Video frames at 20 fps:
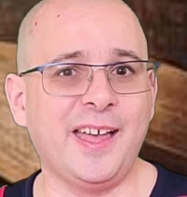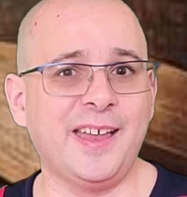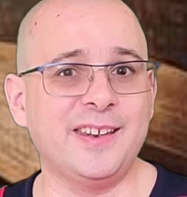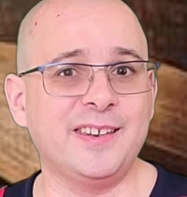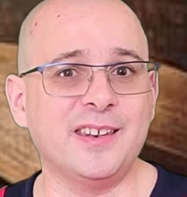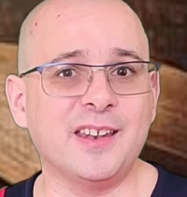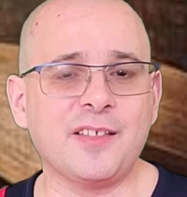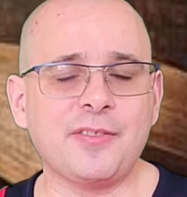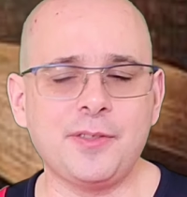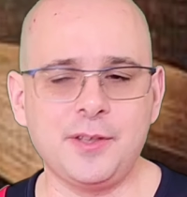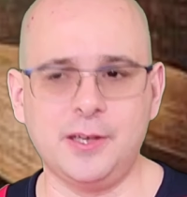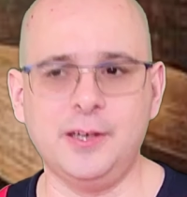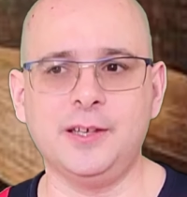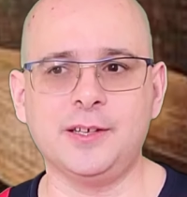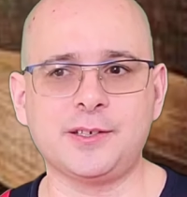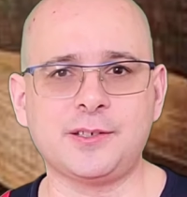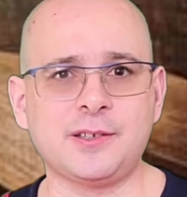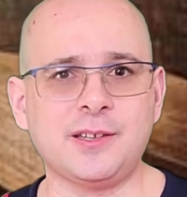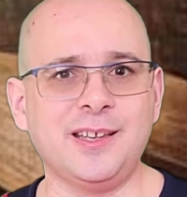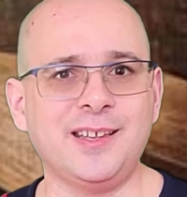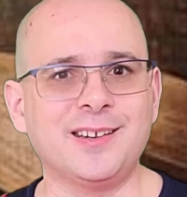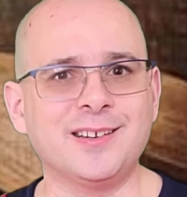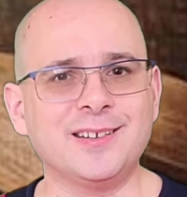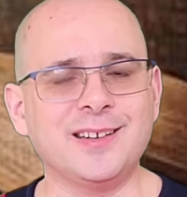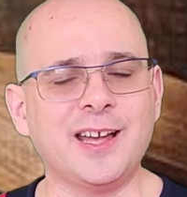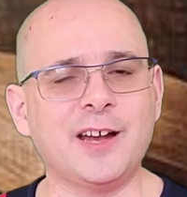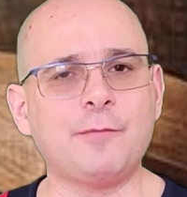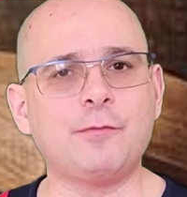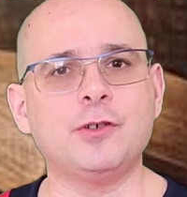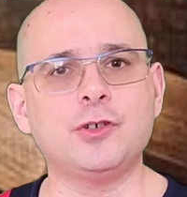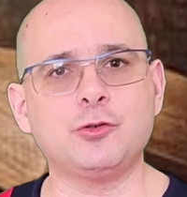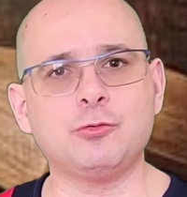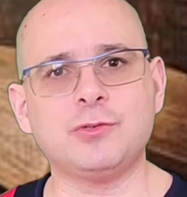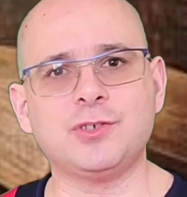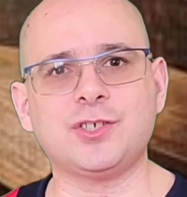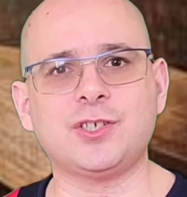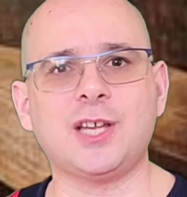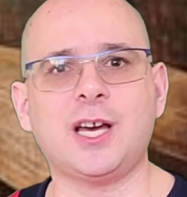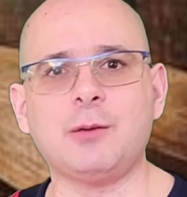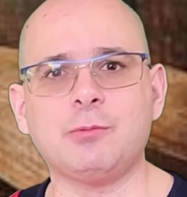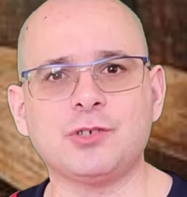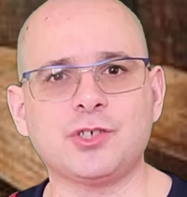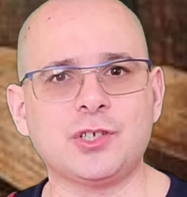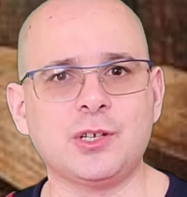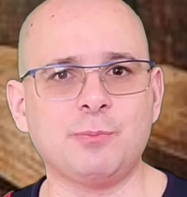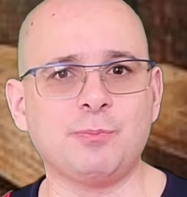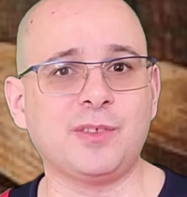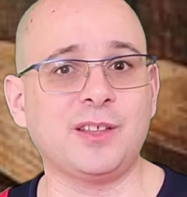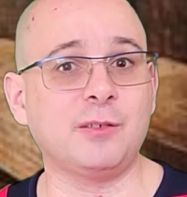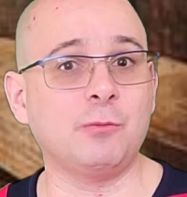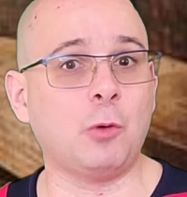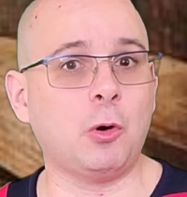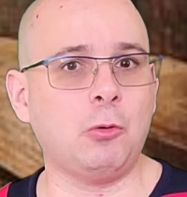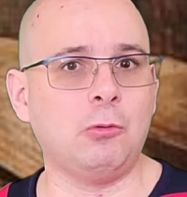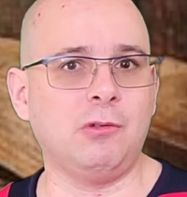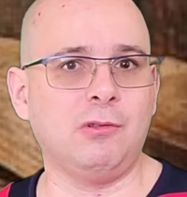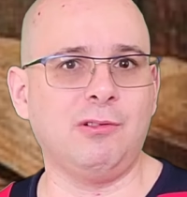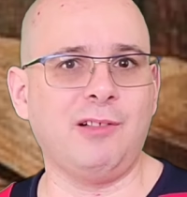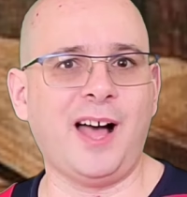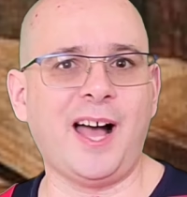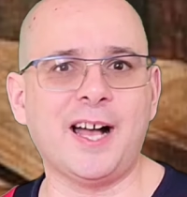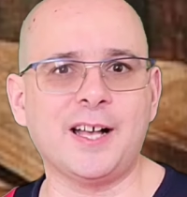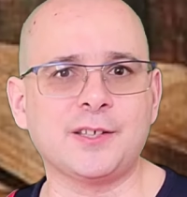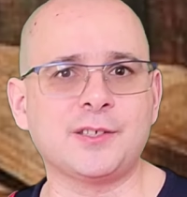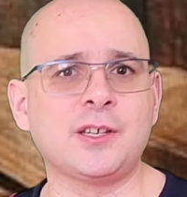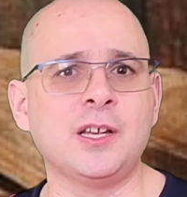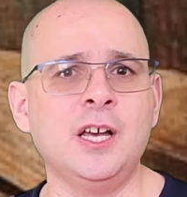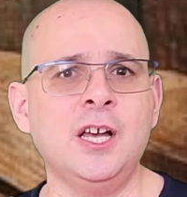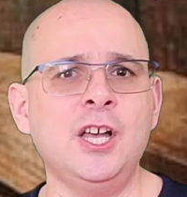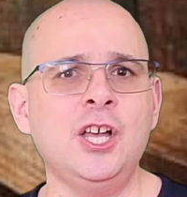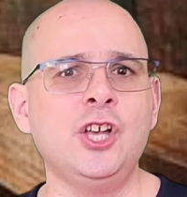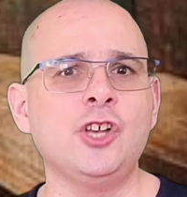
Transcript: and nothingness in an effort to establish something that will last,